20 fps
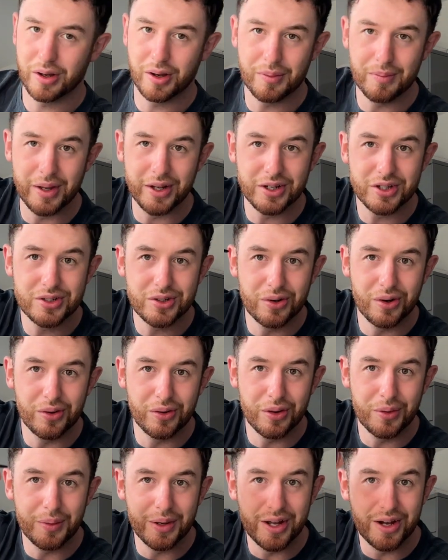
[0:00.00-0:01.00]
make sure
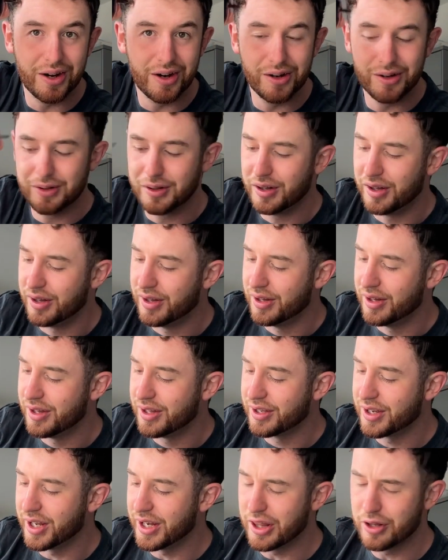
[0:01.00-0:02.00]
that we are
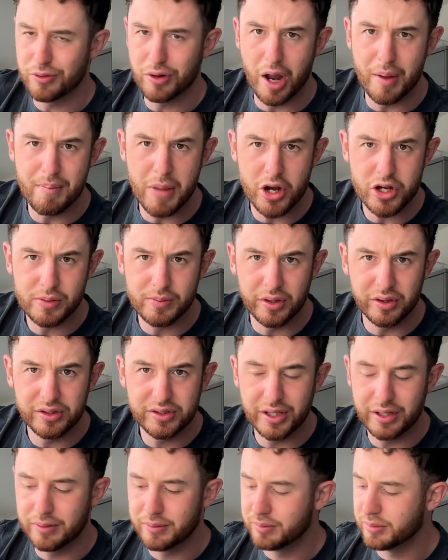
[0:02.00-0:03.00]
getting the right measurements
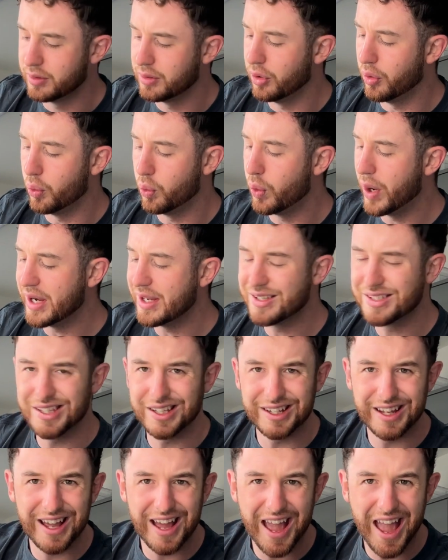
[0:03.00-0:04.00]
in, not
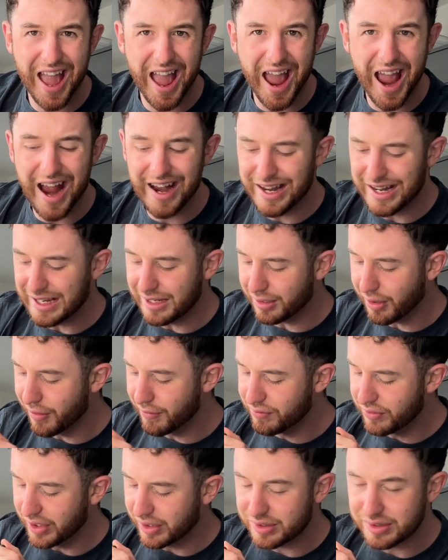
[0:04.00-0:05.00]
wasting any
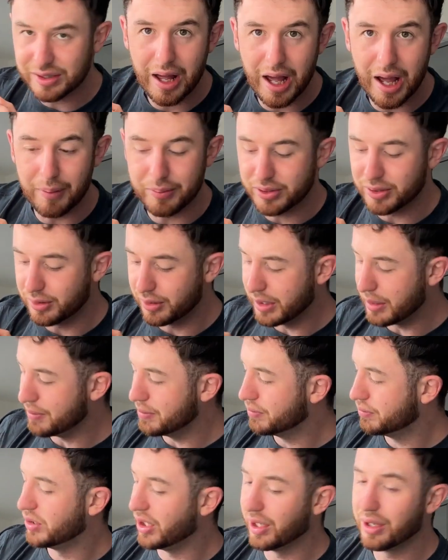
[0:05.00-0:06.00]
of this absolutely
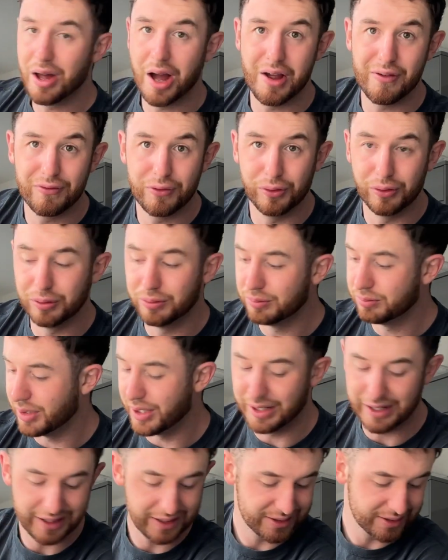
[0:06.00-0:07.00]
delightful
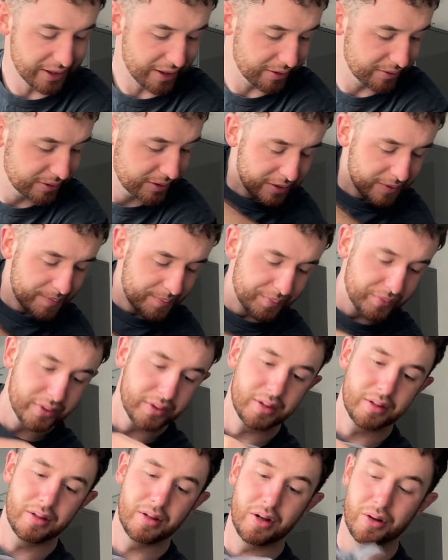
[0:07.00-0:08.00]
elixir.
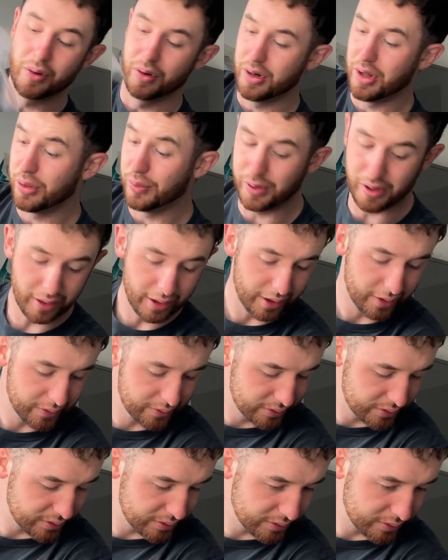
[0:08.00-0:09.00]
I've got another one of
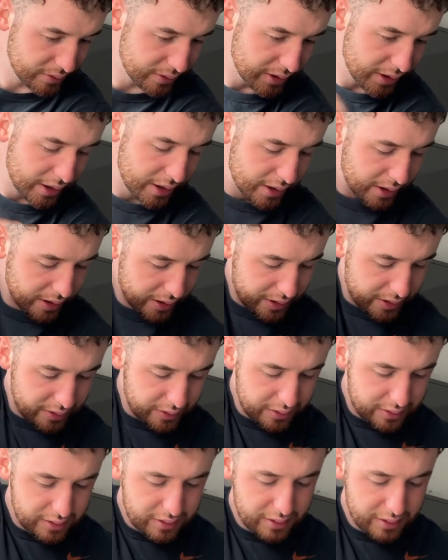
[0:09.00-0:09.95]
those, and